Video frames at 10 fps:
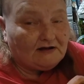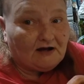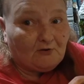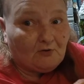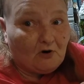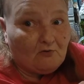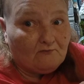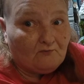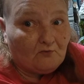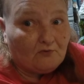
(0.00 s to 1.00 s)
They're
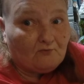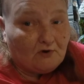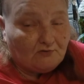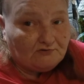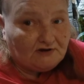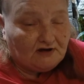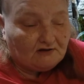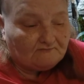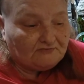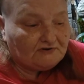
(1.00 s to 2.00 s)
grown for the rose
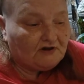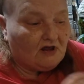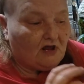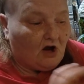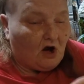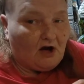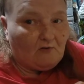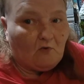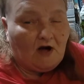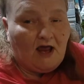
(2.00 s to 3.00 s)
hips. All
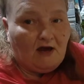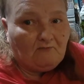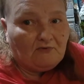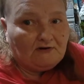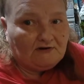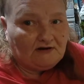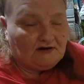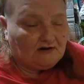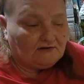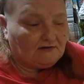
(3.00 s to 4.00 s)
right, what happens
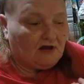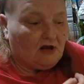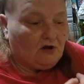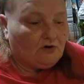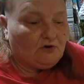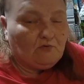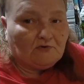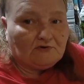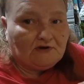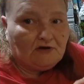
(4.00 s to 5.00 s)
is you
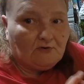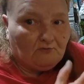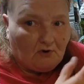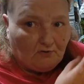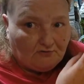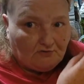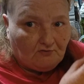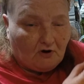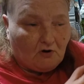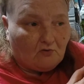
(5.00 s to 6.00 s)
will see your rose
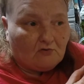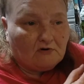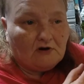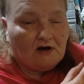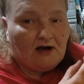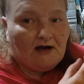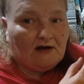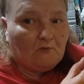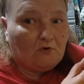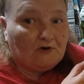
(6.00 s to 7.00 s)
grow, and
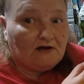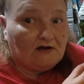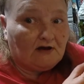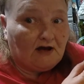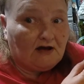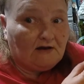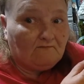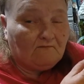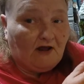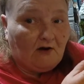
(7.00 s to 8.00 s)
it will get a
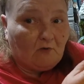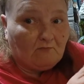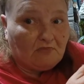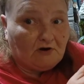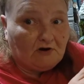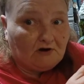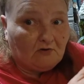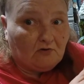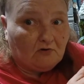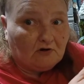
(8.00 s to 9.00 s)
flower bud
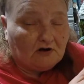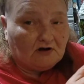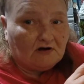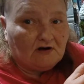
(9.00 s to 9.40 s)
on it.